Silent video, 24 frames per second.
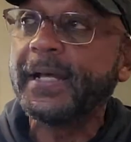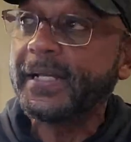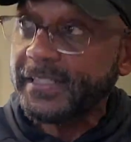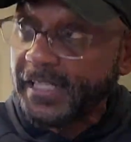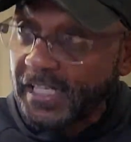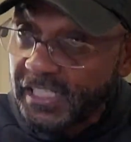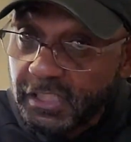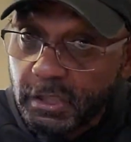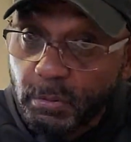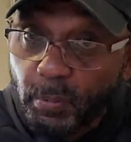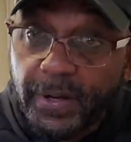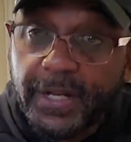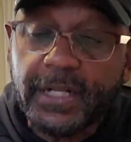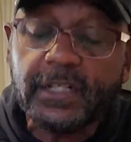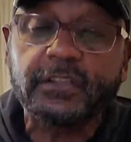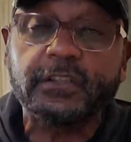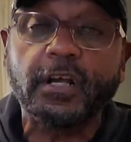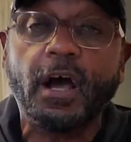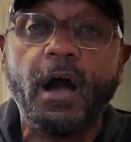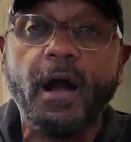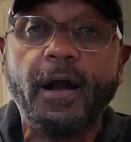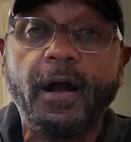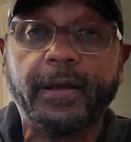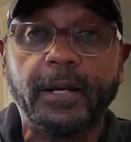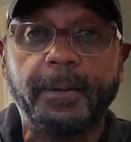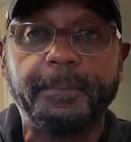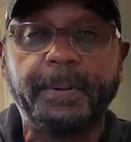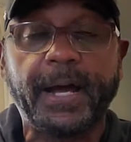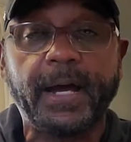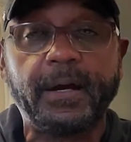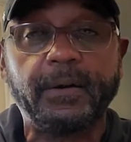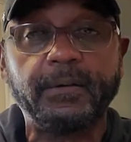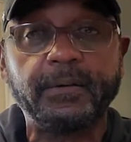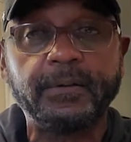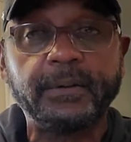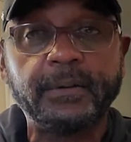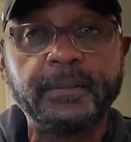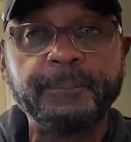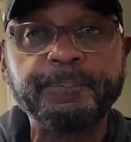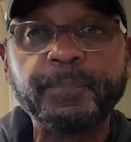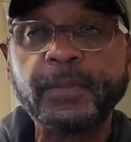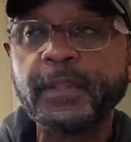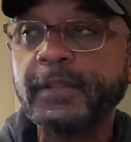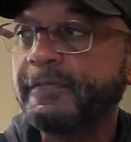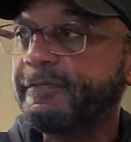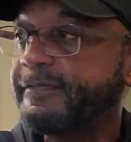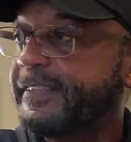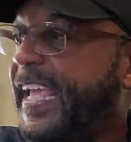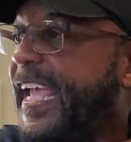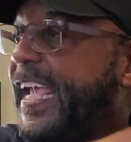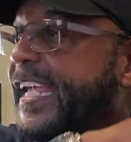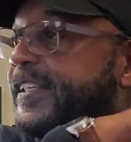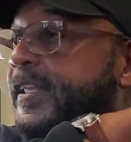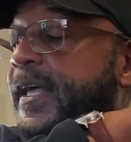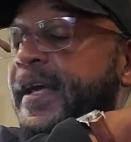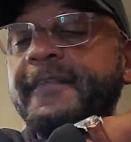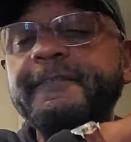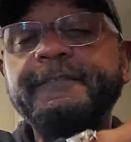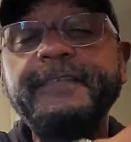This is what he's talking about. There